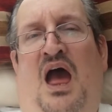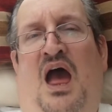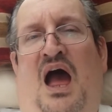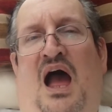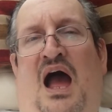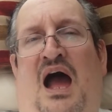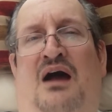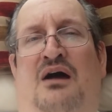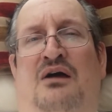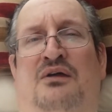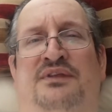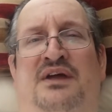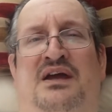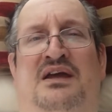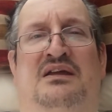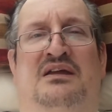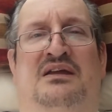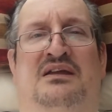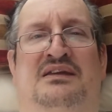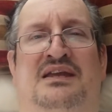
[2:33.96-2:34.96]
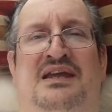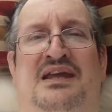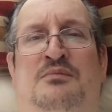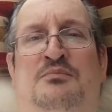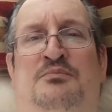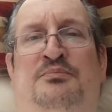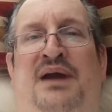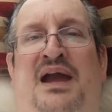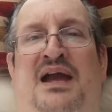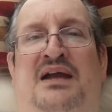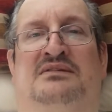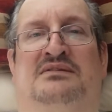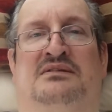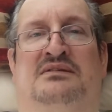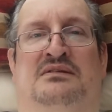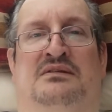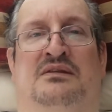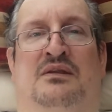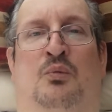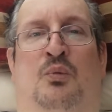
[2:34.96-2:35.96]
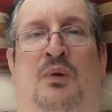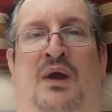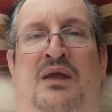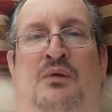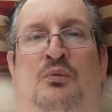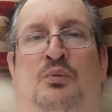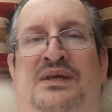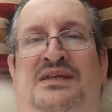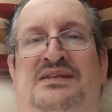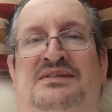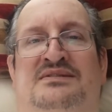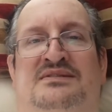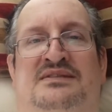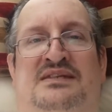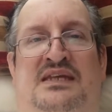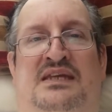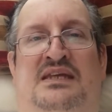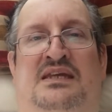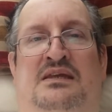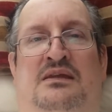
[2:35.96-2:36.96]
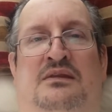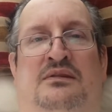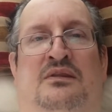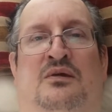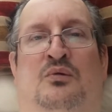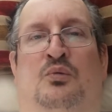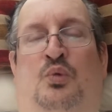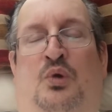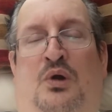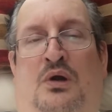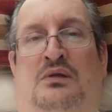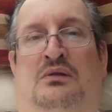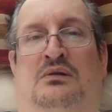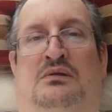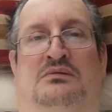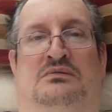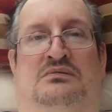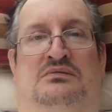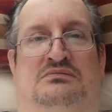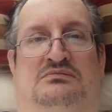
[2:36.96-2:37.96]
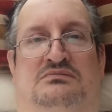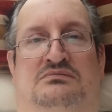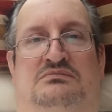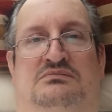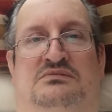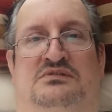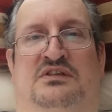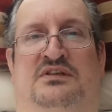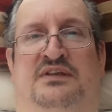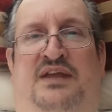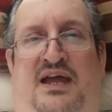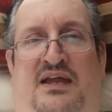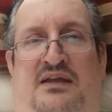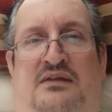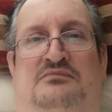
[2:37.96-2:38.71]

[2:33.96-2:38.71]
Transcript: how they had impacted the way we see the world today.